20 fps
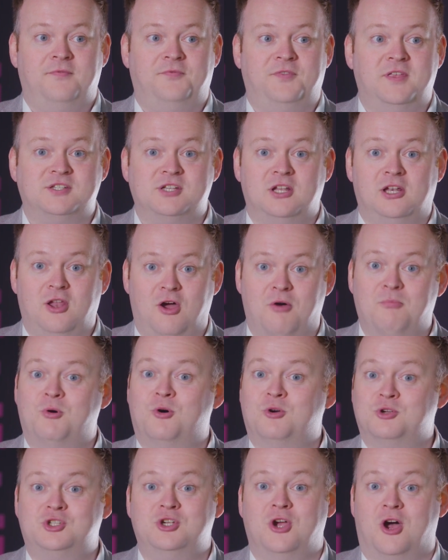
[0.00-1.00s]
There's a lot
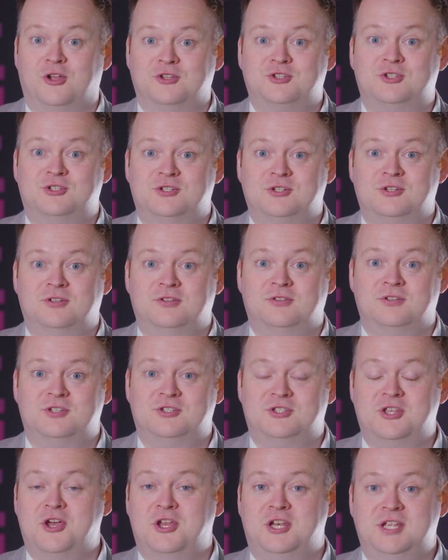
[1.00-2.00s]
more shots. There's
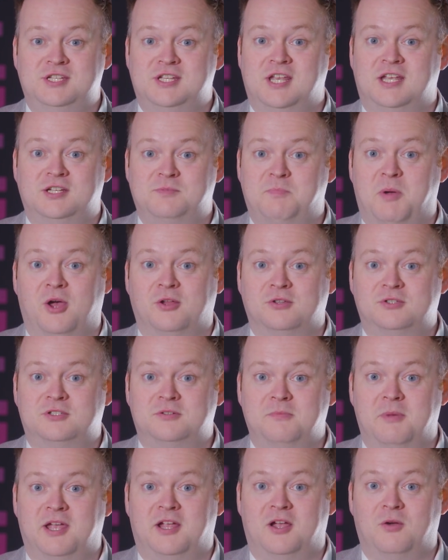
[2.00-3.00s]
36 pots
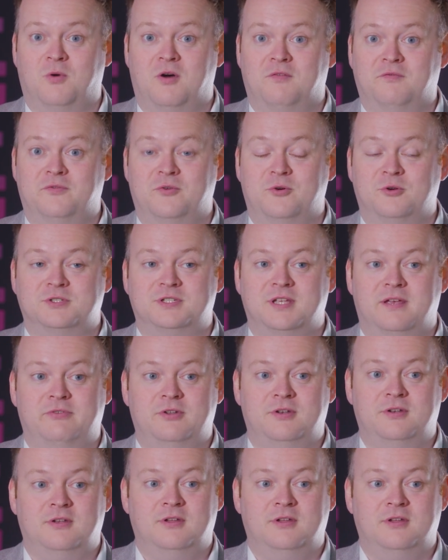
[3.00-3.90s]
to make a 147.